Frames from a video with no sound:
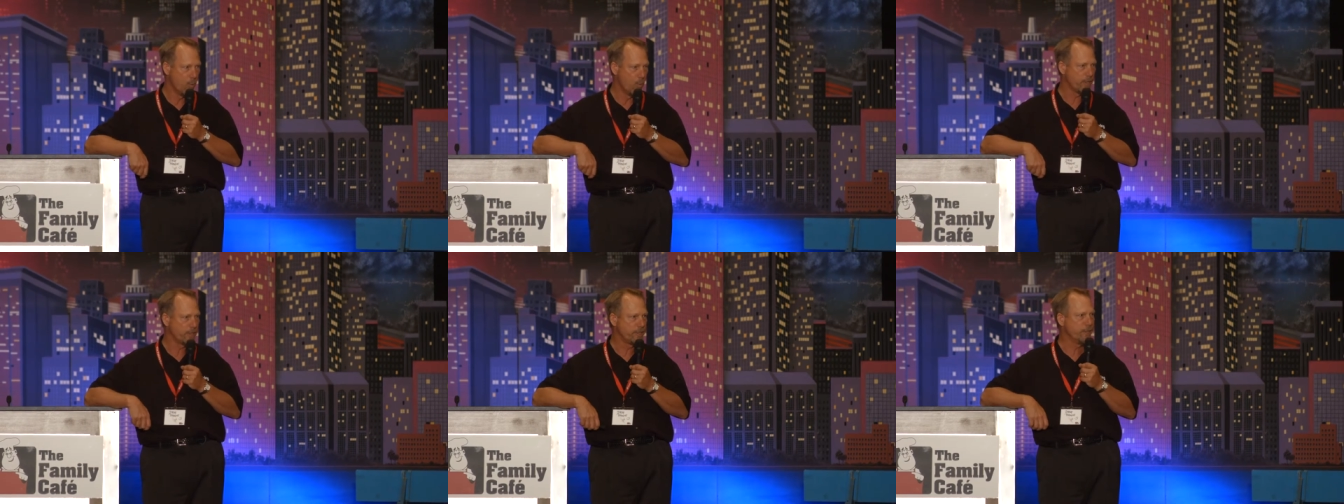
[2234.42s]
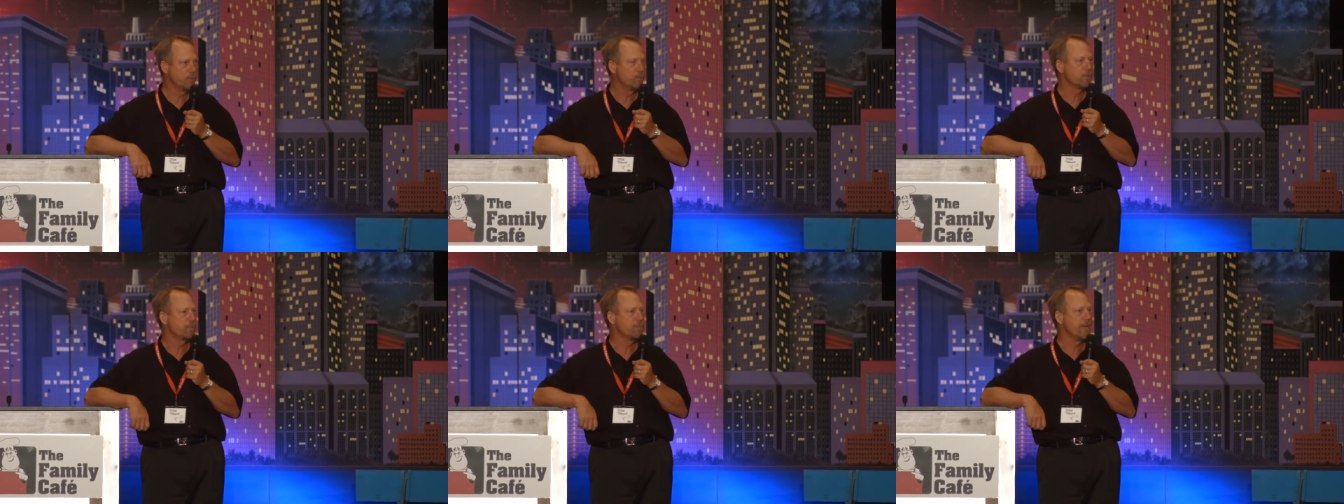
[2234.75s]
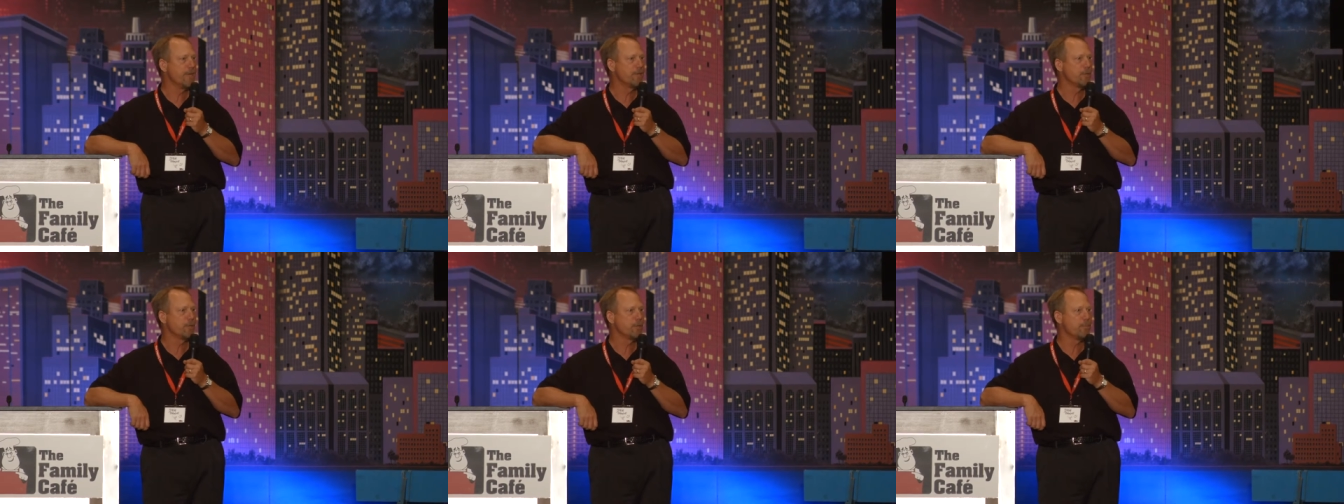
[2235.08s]
where she was
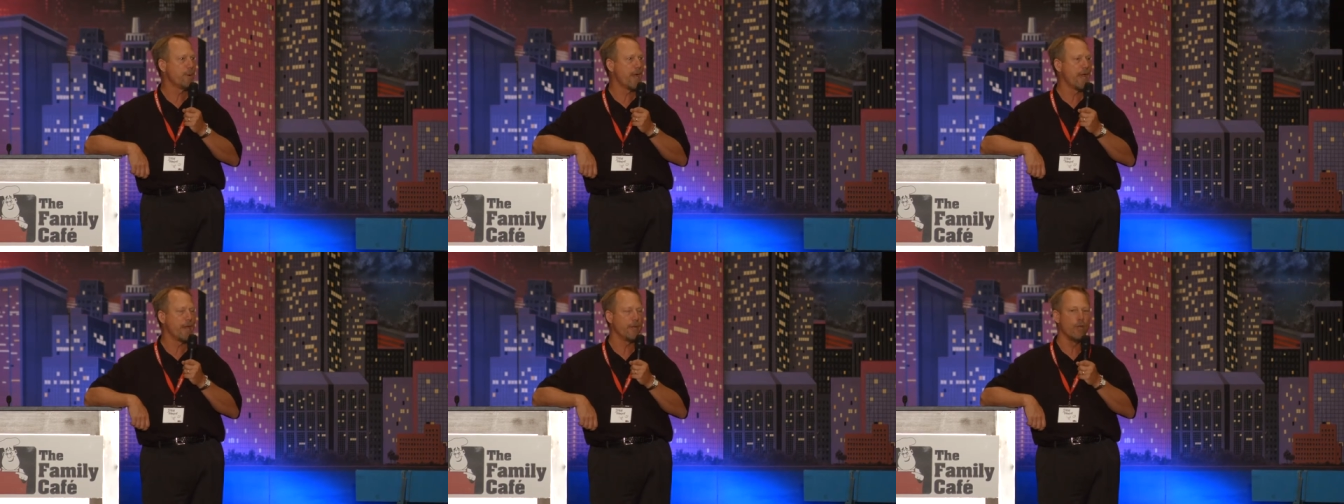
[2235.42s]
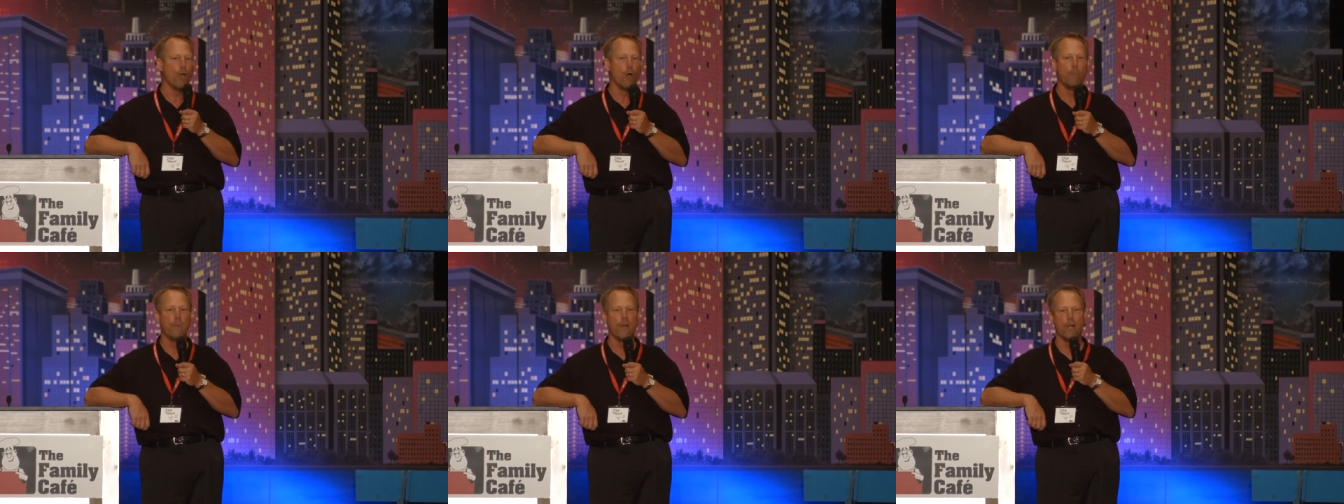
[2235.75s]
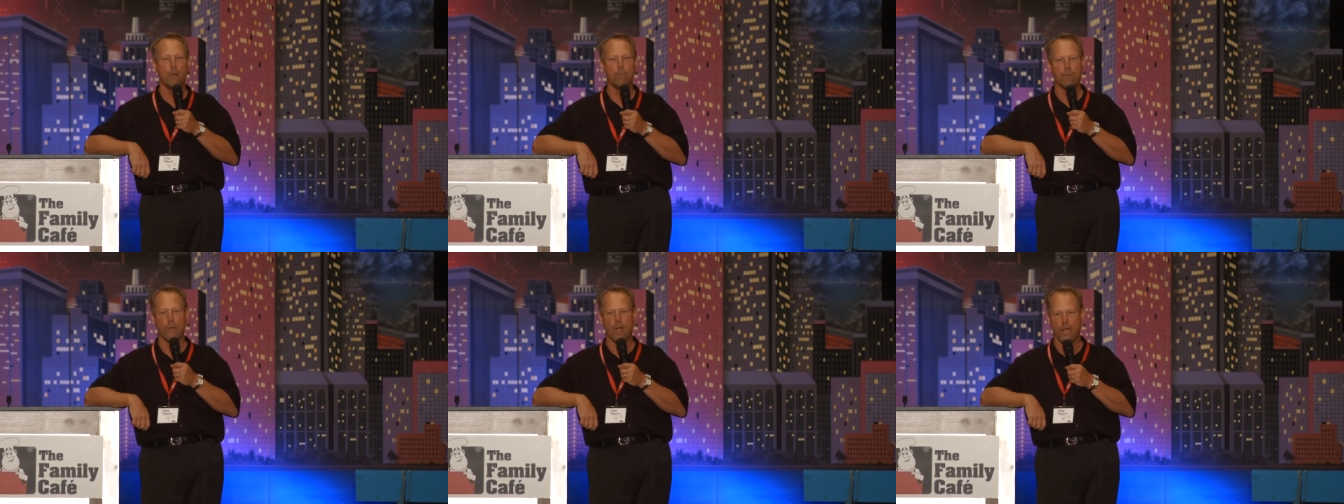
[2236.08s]
mentored by a
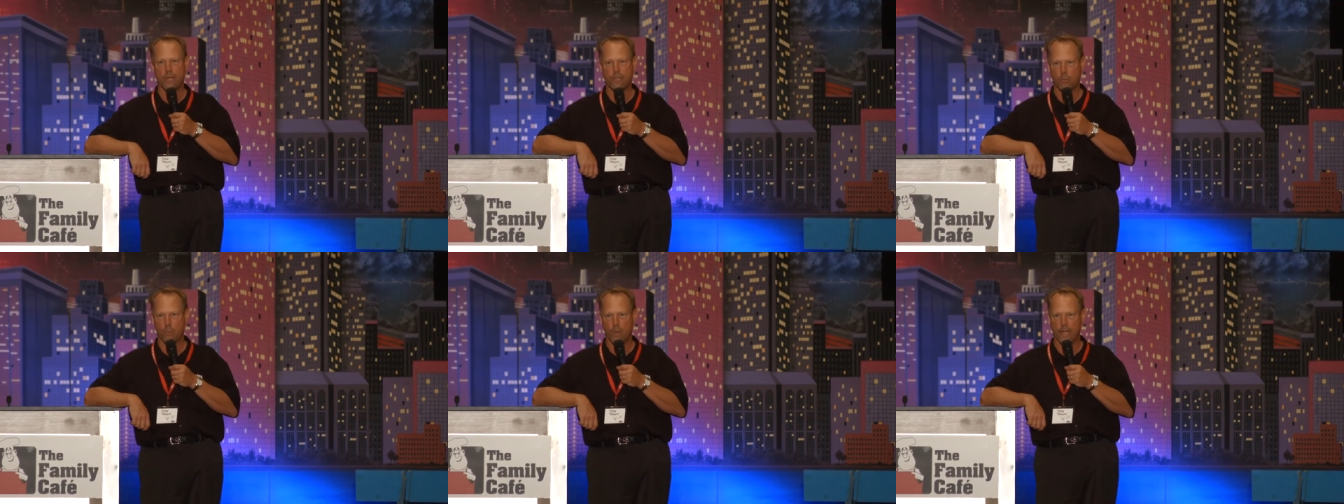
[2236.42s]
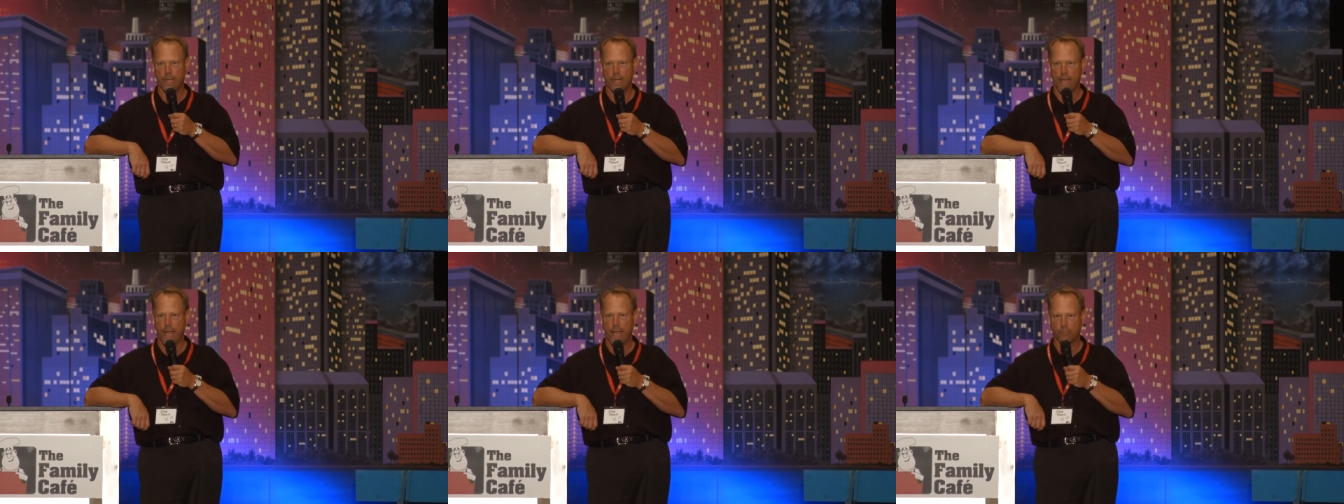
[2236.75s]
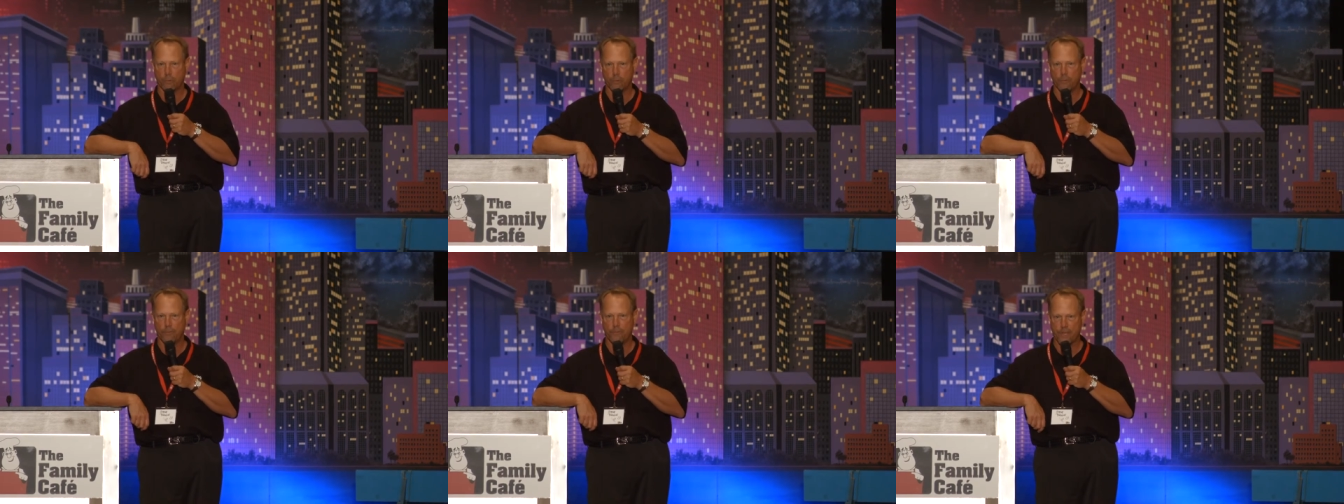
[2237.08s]
Nobel Prize winning
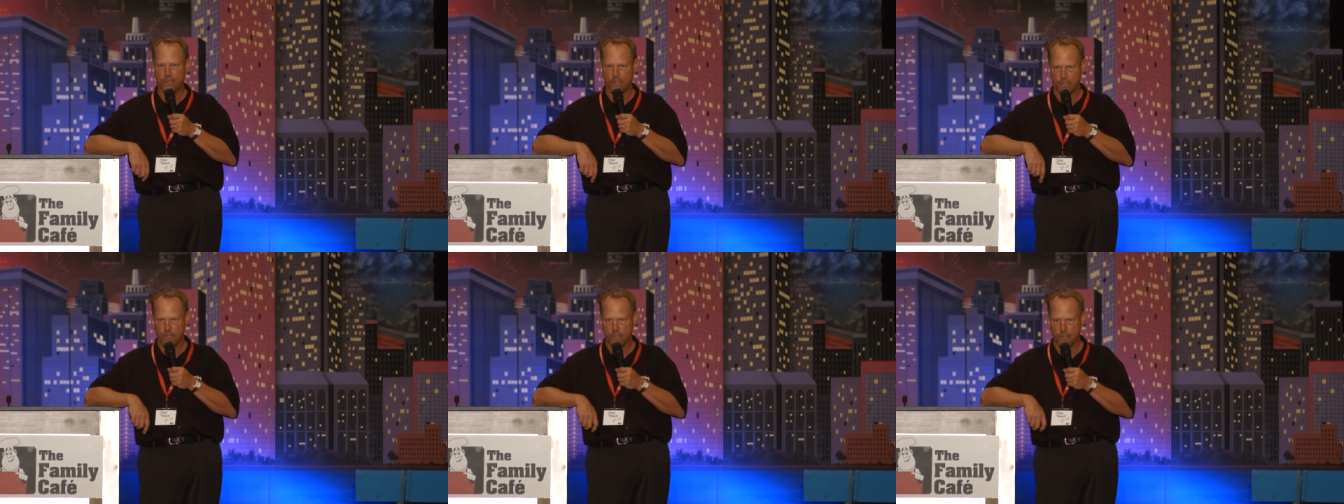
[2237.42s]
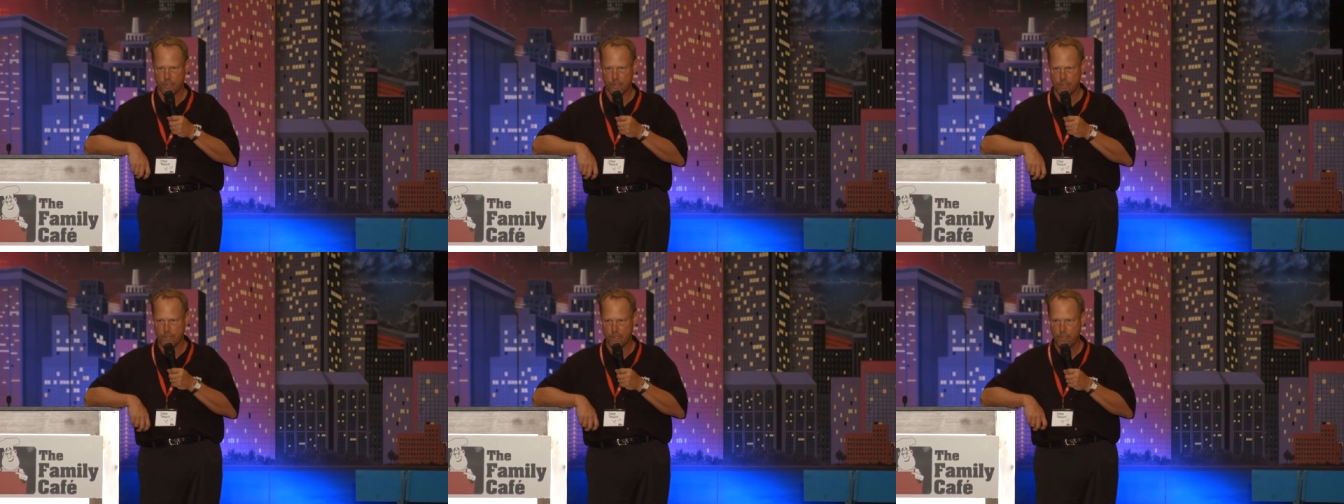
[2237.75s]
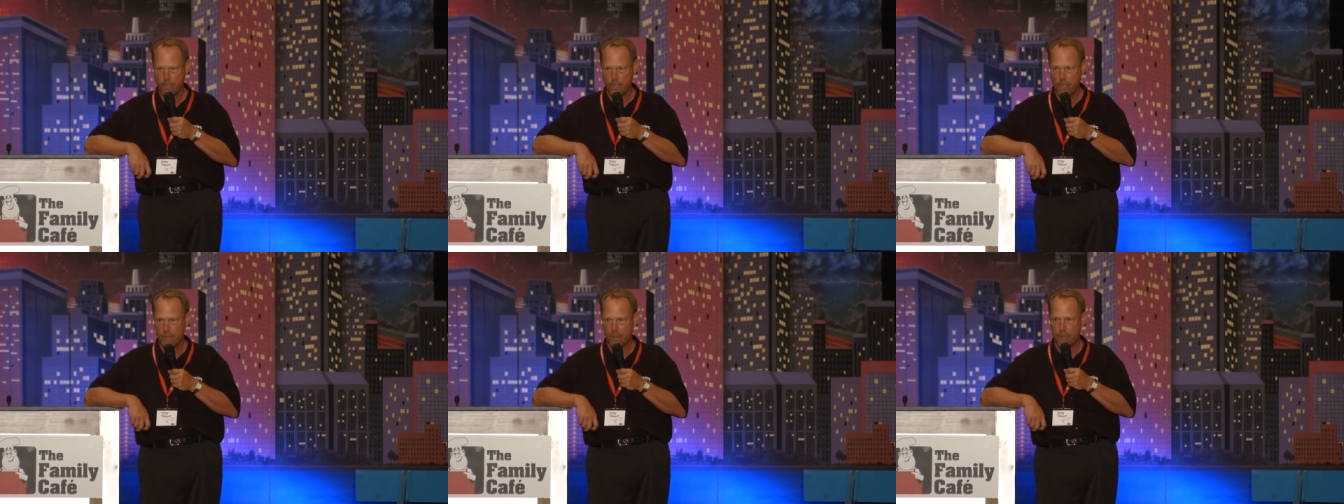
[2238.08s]

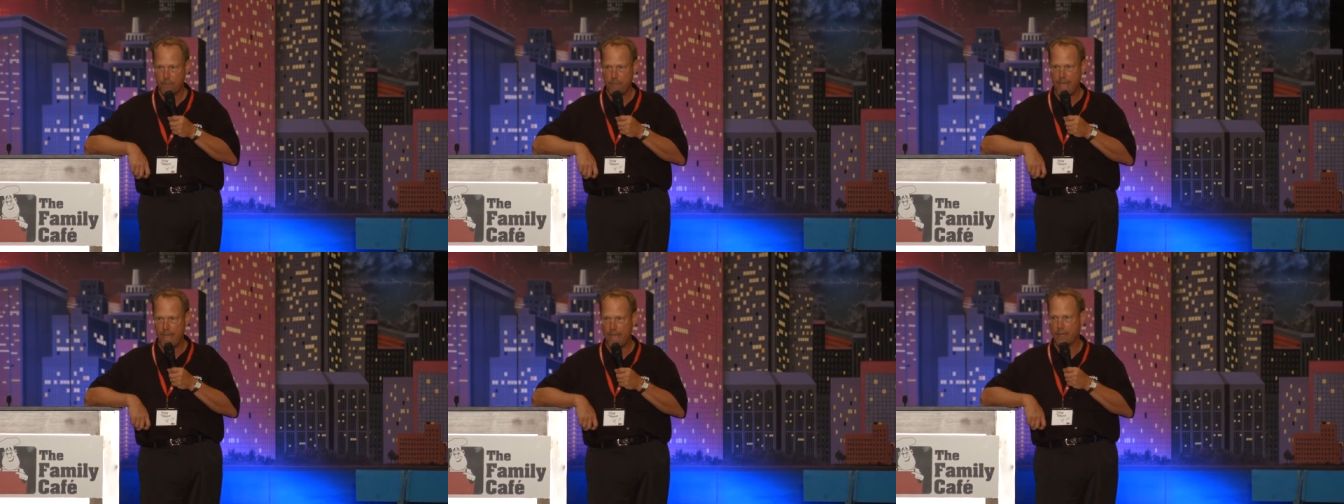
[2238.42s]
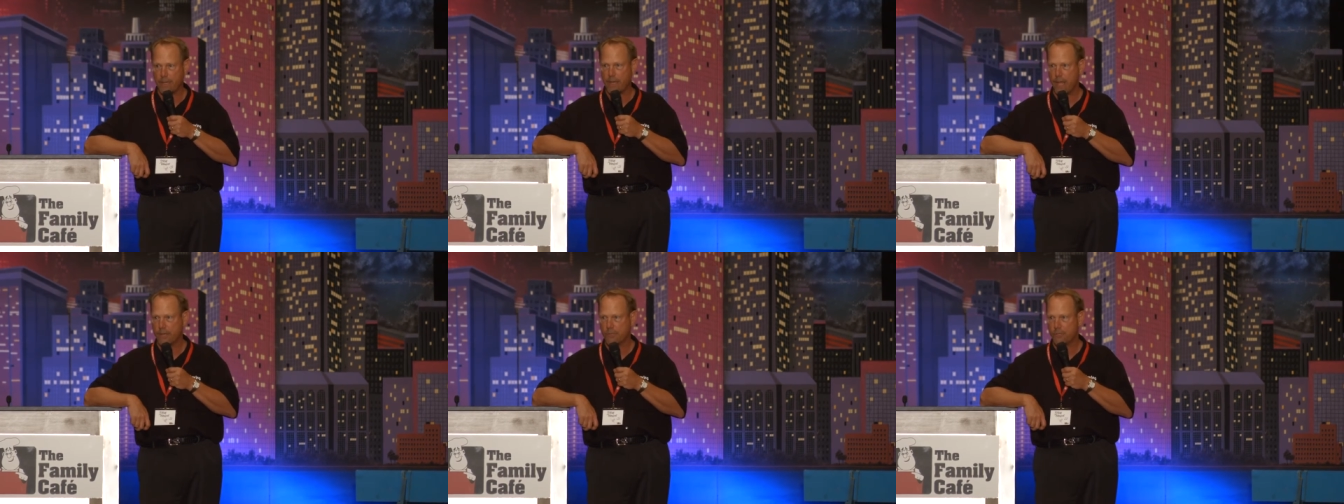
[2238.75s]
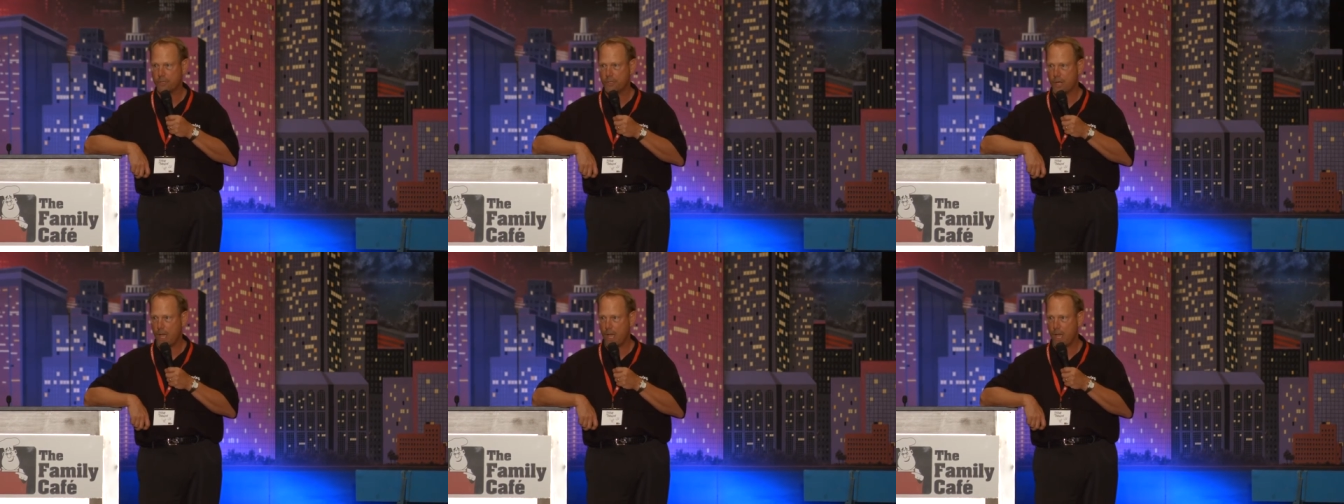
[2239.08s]
astrophysicist, the man, Dr.